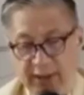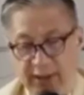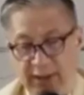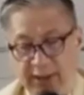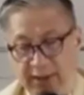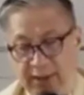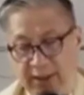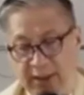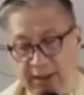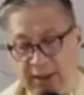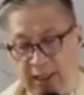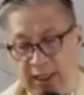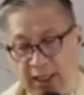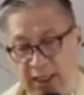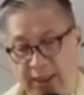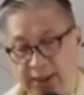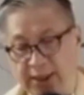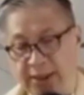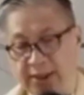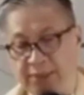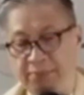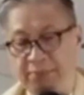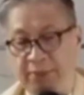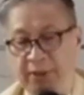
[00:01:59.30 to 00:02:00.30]
The
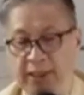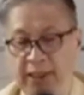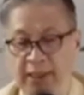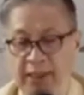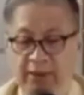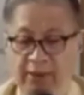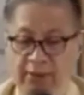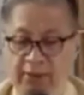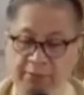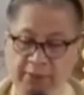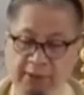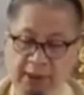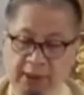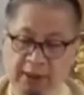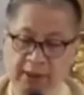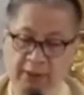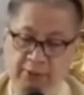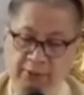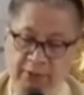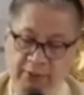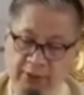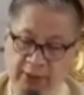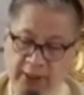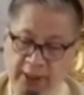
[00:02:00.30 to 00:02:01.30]
Gospel of the
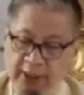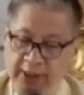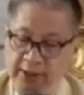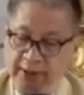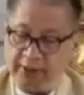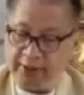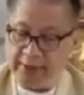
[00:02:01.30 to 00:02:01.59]
Lord.